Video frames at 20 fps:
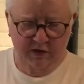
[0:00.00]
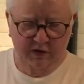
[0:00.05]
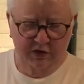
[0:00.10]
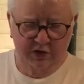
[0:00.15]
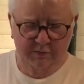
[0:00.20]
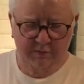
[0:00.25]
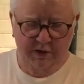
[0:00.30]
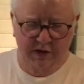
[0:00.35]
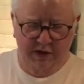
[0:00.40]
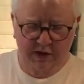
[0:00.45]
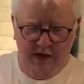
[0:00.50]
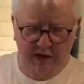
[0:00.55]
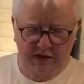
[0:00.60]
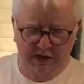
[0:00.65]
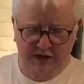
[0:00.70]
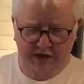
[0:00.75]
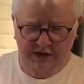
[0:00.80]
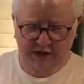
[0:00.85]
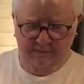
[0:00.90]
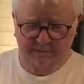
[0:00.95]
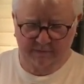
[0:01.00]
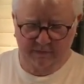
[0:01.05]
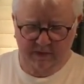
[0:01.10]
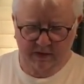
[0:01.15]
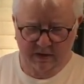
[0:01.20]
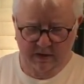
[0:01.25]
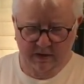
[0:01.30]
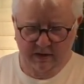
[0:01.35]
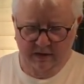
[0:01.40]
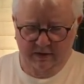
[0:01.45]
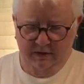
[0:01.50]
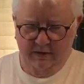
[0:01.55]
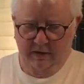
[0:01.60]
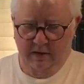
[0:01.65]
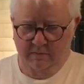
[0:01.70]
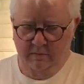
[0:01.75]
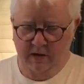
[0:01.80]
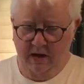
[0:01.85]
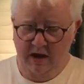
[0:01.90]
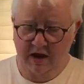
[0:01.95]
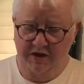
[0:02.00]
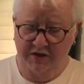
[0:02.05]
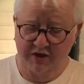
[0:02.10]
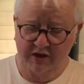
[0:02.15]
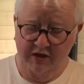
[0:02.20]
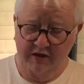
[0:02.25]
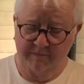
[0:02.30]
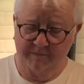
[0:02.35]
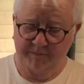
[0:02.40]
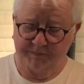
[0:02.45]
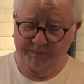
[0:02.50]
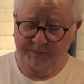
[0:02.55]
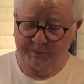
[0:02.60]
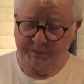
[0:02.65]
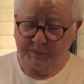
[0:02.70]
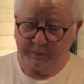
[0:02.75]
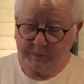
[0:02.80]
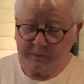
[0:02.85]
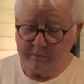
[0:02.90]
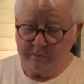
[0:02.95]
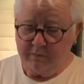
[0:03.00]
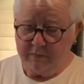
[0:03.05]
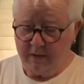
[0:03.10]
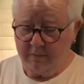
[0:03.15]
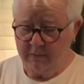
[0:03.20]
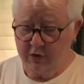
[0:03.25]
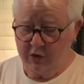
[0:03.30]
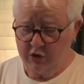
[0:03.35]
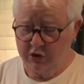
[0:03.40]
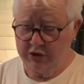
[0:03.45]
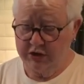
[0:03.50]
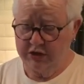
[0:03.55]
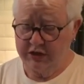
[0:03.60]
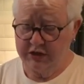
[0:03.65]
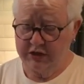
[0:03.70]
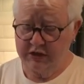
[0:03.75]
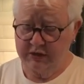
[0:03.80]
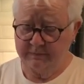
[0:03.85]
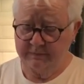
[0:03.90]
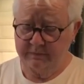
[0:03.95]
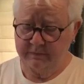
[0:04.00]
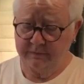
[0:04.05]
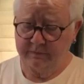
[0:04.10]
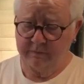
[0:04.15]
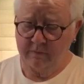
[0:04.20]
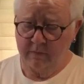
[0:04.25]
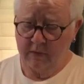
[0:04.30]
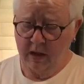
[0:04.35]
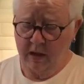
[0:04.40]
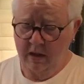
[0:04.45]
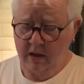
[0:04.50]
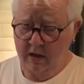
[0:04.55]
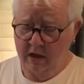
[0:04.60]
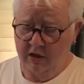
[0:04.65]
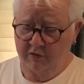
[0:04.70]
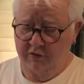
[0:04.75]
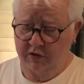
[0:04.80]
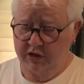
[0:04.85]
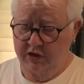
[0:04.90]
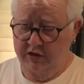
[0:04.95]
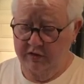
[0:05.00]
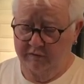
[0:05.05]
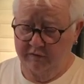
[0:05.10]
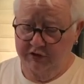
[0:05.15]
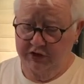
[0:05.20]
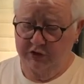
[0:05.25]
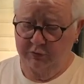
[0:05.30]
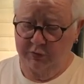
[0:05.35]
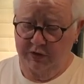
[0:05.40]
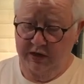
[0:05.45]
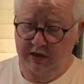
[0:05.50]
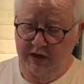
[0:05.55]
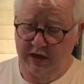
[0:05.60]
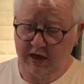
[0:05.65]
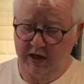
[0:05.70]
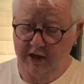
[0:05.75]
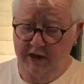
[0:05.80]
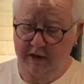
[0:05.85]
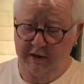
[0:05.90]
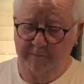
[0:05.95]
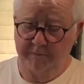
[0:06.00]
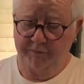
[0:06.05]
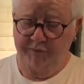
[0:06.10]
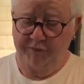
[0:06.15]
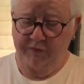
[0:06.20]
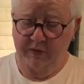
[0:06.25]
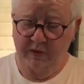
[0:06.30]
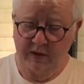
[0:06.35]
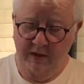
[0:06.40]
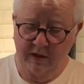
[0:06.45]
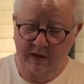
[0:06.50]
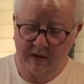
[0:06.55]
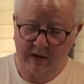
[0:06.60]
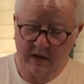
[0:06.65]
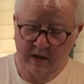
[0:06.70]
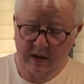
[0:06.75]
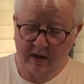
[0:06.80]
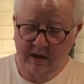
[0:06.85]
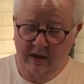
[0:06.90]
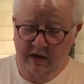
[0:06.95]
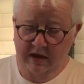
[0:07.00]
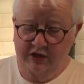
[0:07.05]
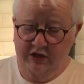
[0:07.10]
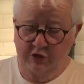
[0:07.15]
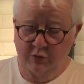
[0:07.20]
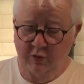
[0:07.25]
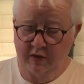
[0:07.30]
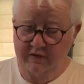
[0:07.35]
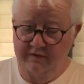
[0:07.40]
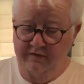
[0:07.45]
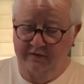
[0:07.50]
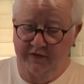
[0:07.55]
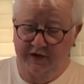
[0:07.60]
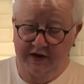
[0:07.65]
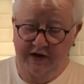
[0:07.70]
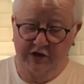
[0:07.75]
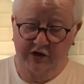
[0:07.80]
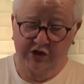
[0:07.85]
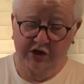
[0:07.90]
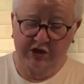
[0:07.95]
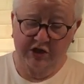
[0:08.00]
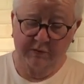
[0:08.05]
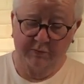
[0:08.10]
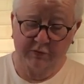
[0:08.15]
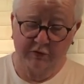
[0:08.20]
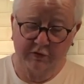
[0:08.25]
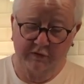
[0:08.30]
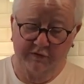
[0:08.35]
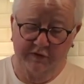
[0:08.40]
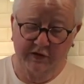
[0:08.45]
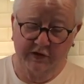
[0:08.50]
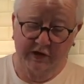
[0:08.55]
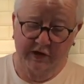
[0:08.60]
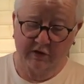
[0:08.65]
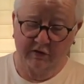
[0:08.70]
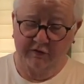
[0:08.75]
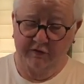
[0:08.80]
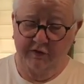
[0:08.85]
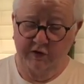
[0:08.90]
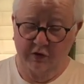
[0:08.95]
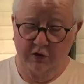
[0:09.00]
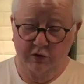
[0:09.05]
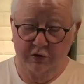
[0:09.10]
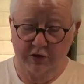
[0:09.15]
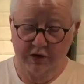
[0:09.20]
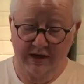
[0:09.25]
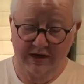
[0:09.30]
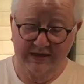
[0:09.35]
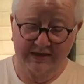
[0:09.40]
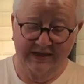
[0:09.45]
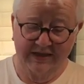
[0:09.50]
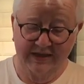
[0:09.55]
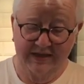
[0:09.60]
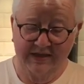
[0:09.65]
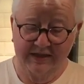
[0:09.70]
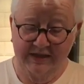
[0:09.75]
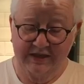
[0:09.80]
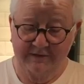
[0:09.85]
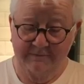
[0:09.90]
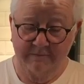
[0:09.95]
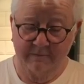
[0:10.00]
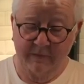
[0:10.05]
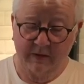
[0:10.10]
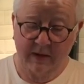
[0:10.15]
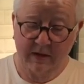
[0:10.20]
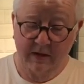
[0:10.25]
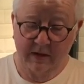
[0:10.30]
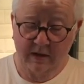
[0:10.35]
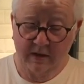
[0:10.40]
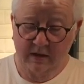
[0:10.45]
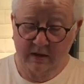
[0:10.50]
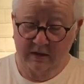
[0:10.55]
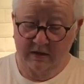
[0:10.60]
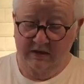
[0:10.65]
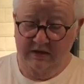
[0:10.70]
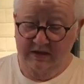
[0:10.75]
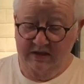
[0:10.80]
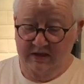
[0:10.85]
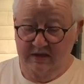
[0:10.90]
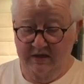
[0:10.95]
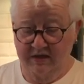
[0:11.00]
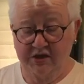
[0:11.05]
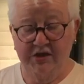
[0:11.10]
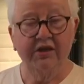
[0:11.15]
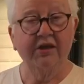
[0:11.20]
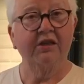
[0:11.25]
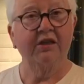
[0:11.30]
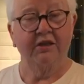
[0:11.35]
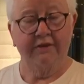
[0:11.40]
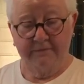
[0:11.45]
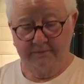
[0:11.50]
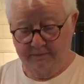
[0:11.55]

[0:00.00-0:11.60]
to make it icing. But I think, because this is a relatively sweet cake, it's quite fine just to put the Philadelphia on as it is, because it's delicious.